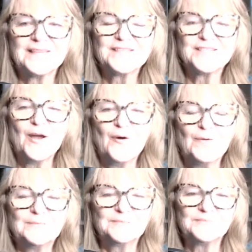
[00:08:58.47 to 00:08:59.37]

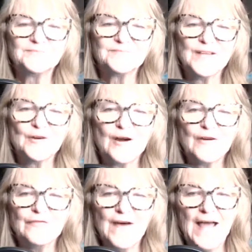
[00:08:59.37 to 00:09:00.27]
So there are
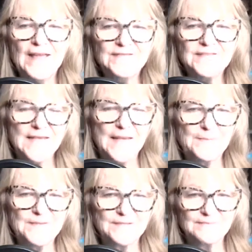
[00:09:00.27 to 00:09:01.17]
5
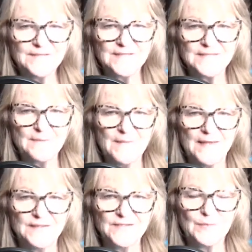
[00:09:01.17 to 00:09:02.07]
steps to this amends